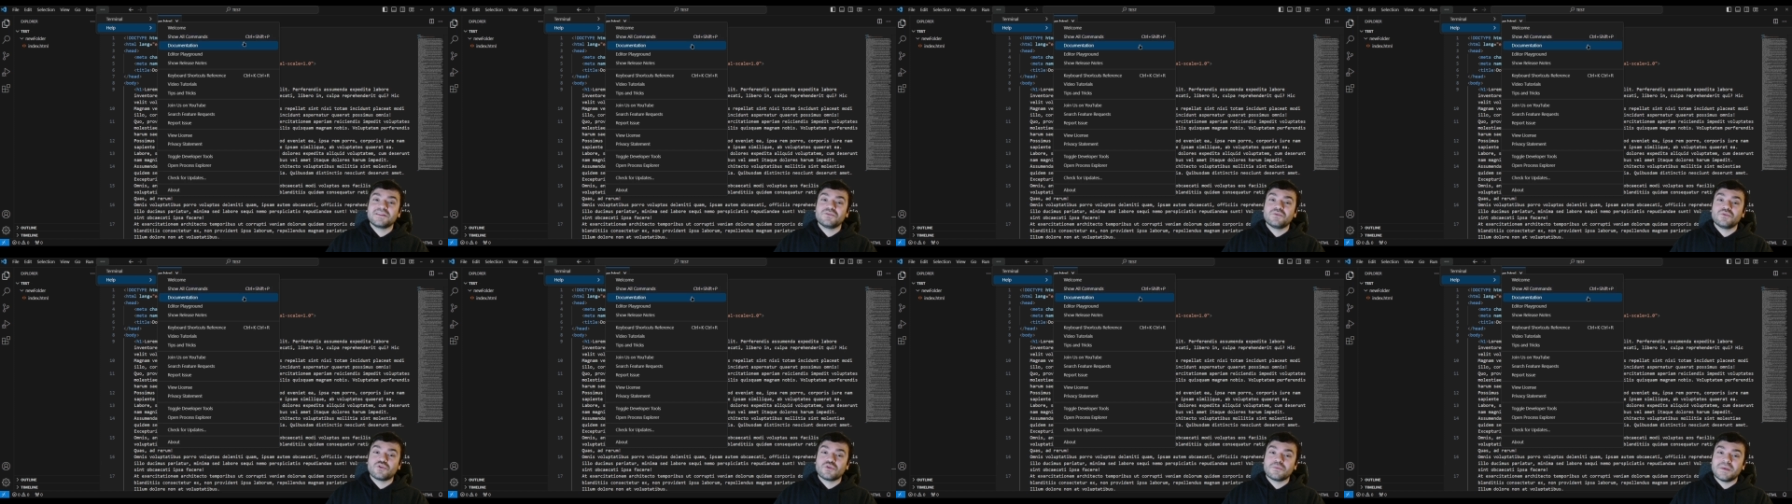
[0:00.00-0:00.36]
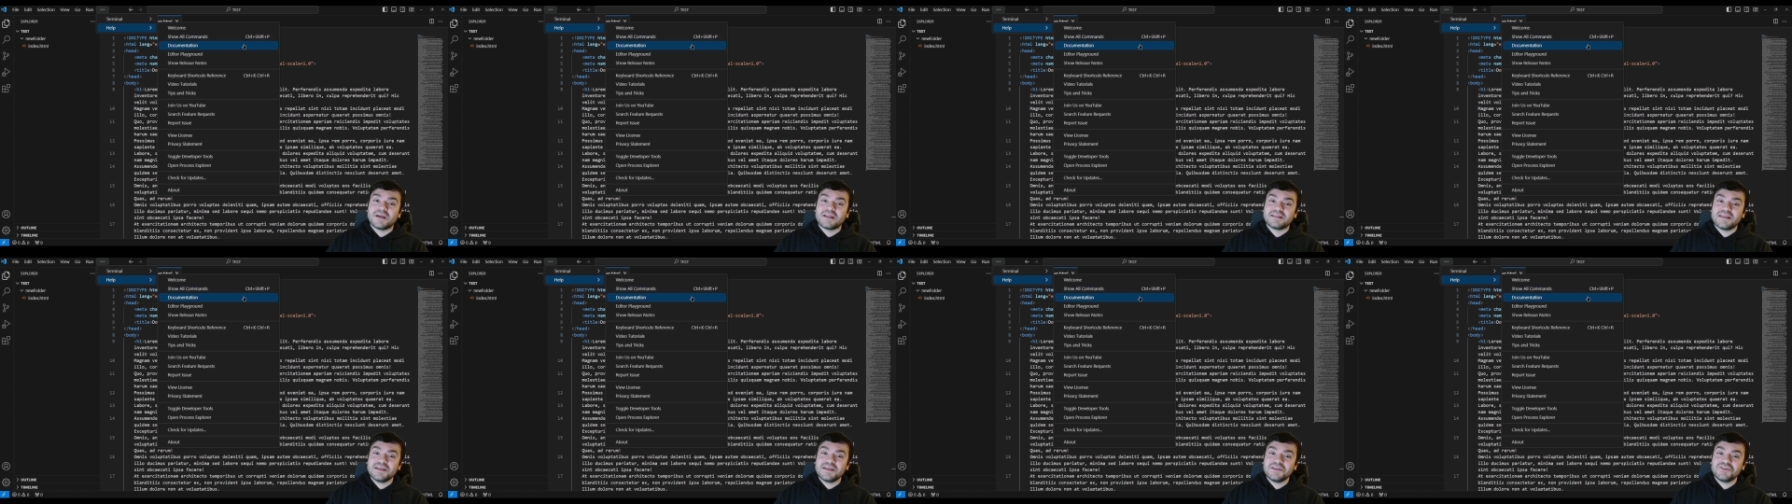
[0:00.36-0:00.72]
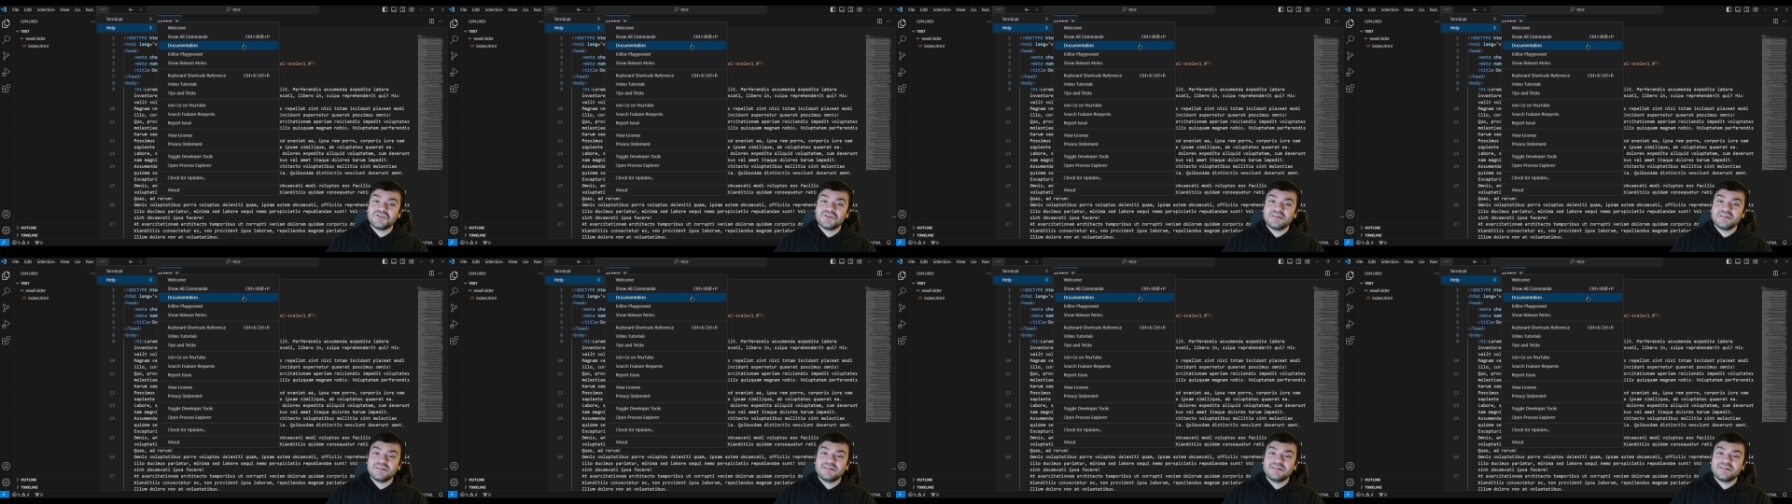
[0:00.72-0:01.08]

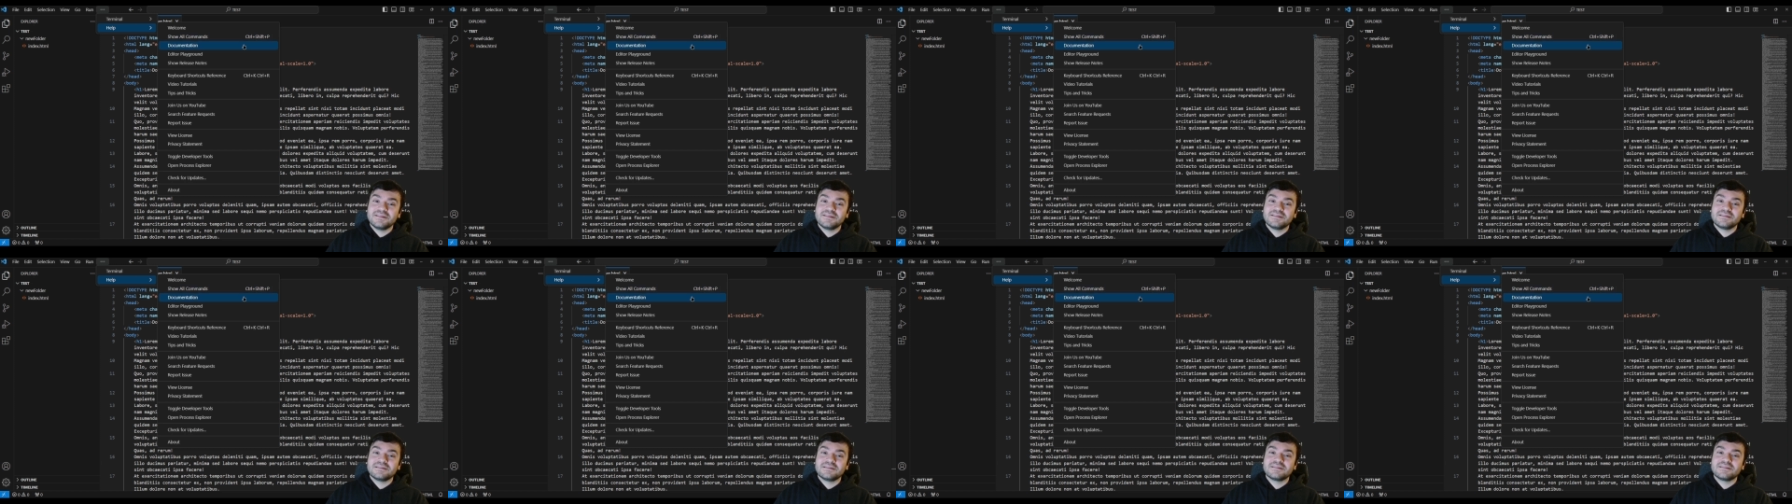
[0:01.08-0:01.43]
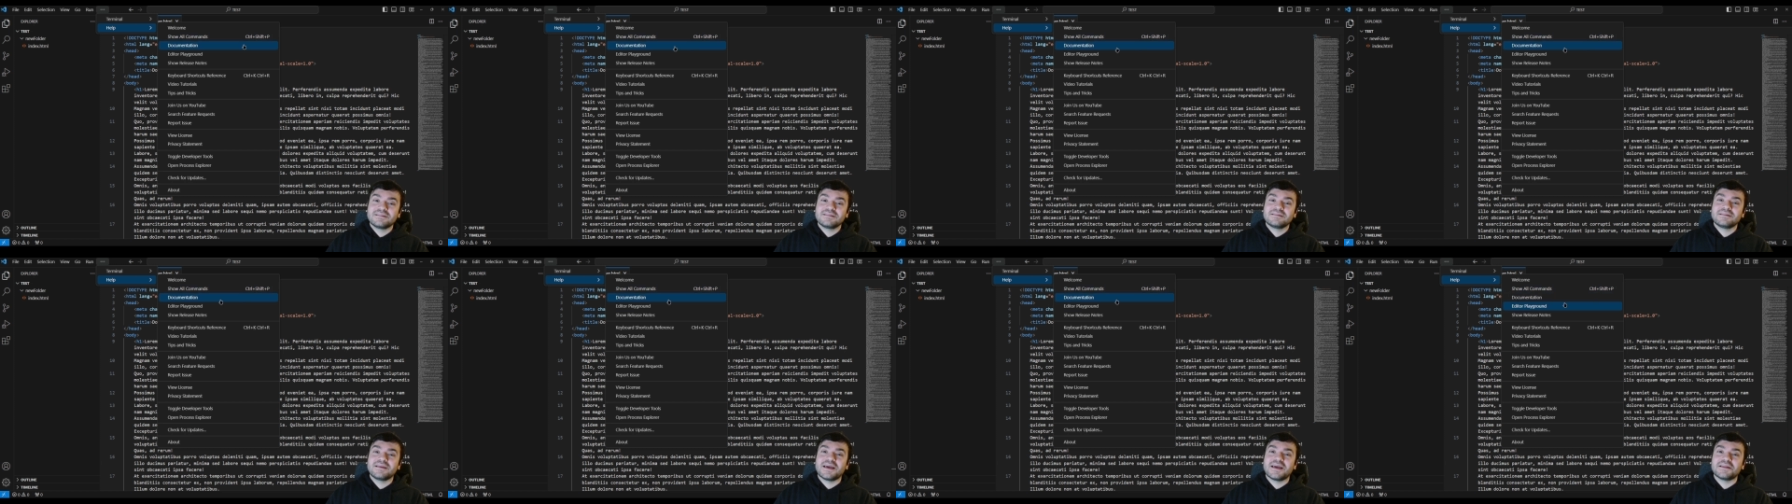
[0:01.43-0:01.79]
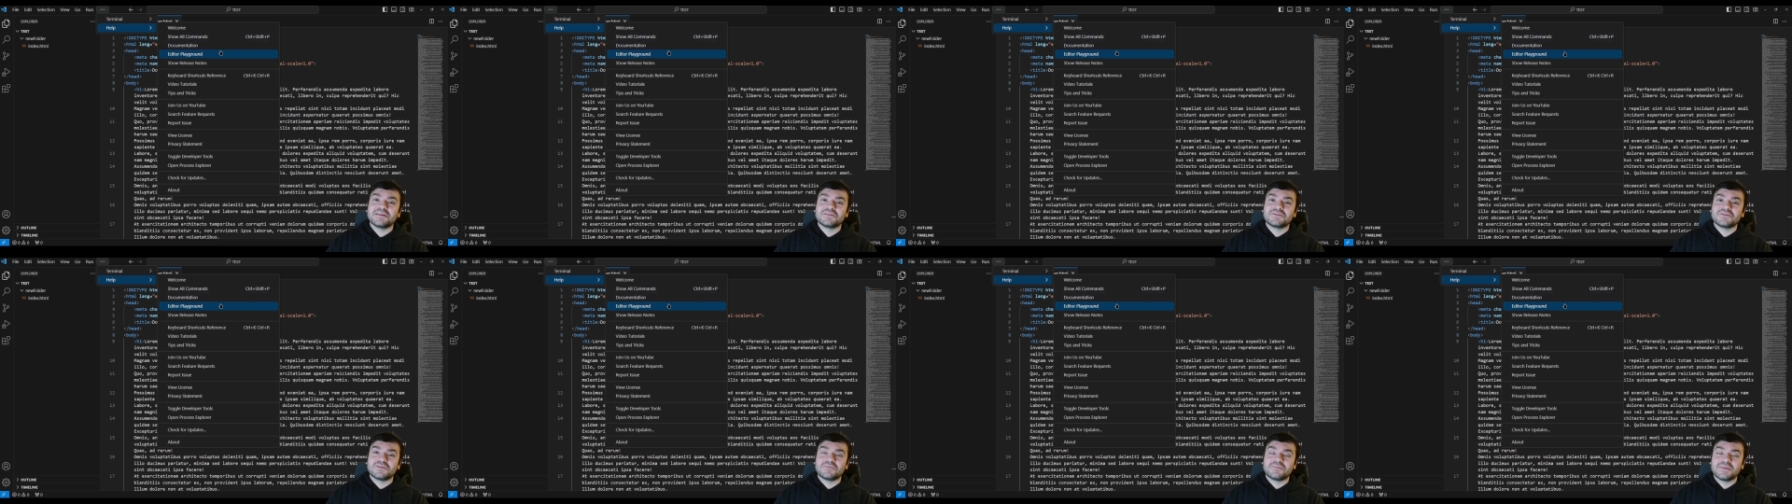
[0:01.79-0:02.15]
documentation,
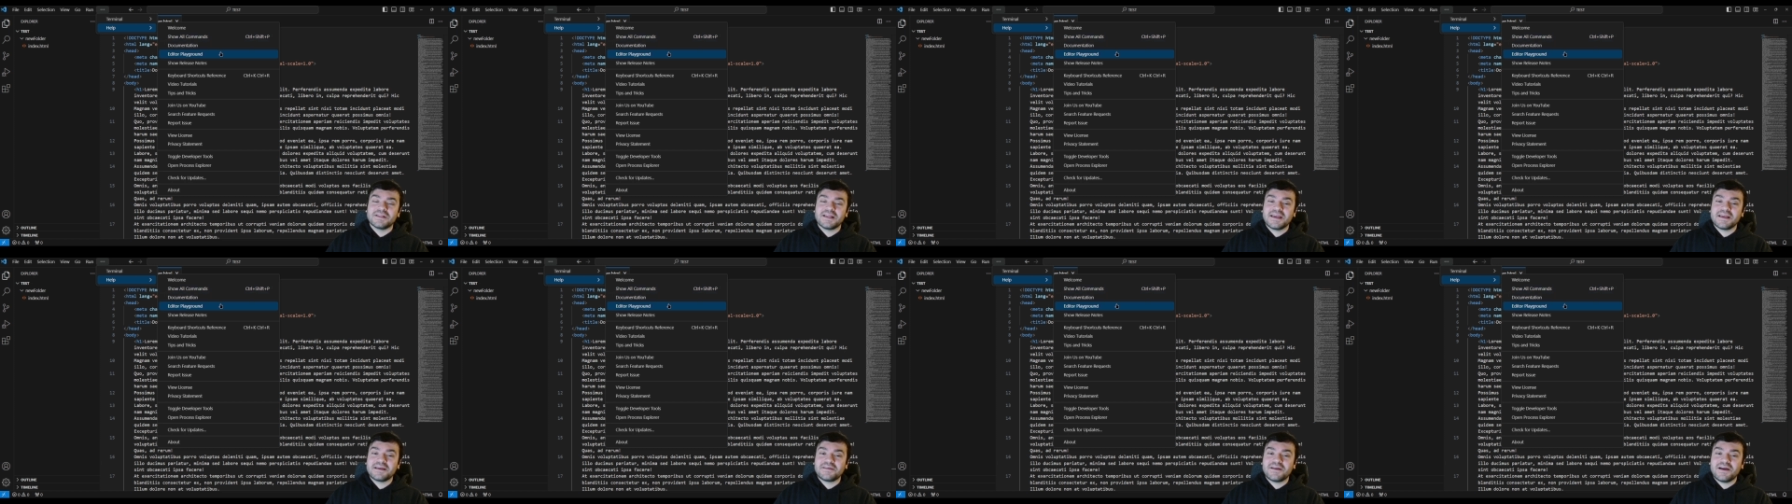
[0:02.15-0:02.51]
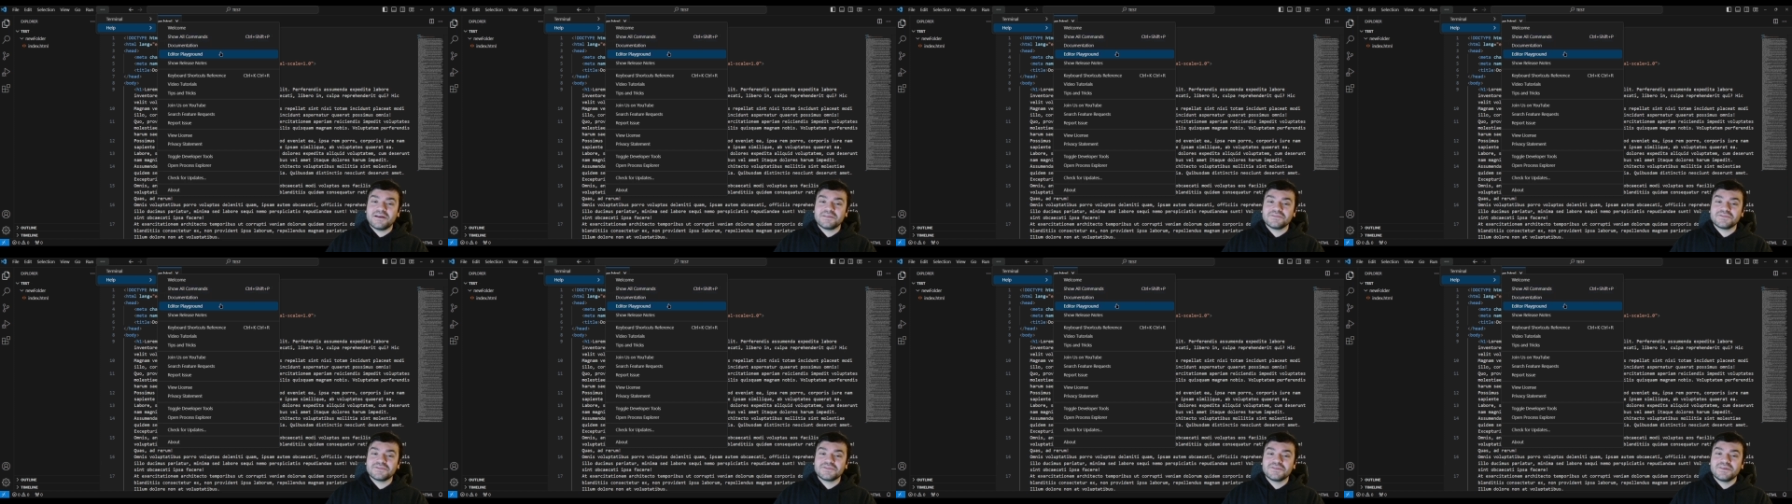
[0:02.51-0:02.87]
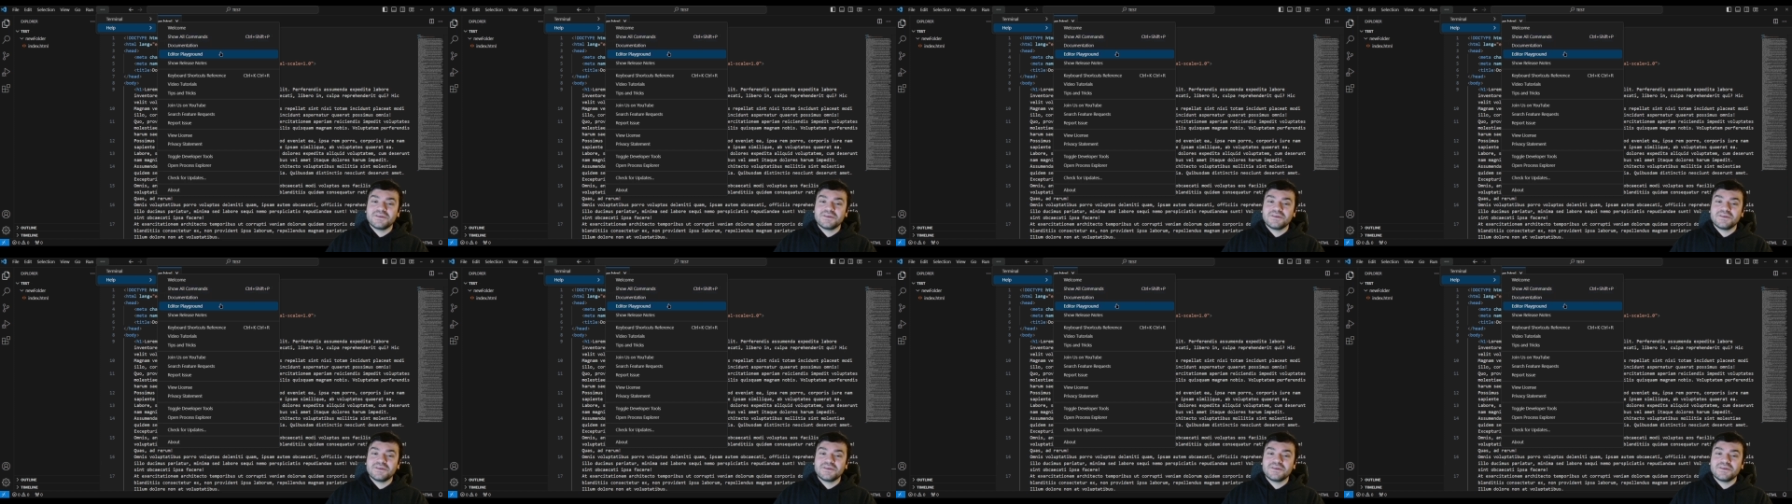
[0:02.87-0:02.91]
editor playground,